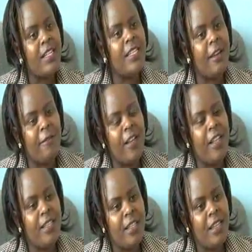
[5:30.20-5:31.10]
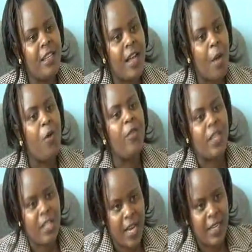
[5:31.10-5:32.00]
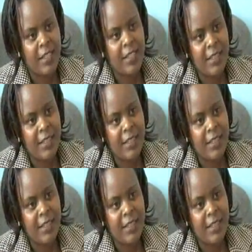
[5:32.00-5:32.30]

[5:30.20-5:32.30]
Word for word: teacher feels about the child.